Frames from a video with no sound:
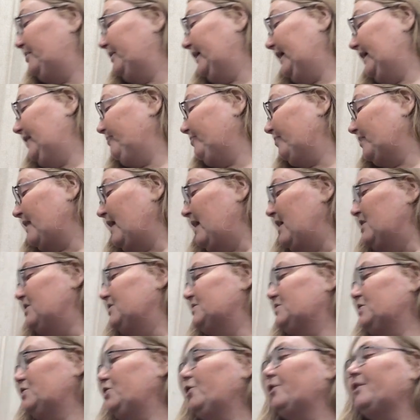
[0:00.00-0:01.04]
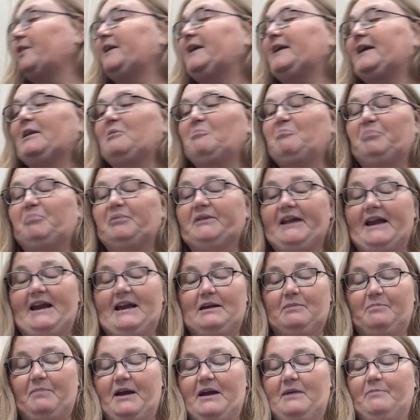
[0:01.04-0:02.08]
plate. So you're gonna get a
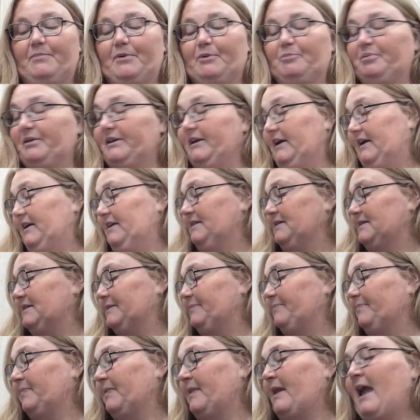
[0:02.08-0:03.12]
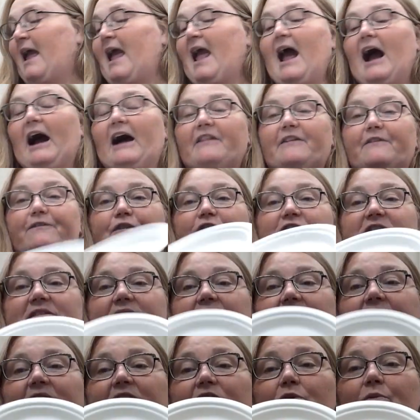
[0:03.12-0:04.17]
blank paper plate. And the first
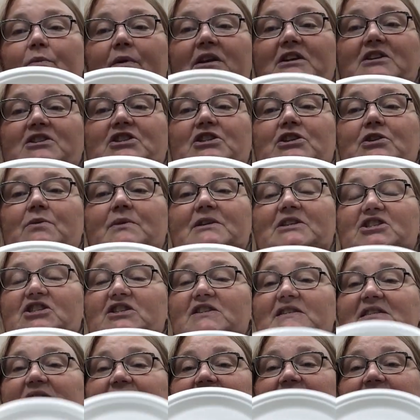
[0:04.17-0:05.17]
thing that you wanna do is just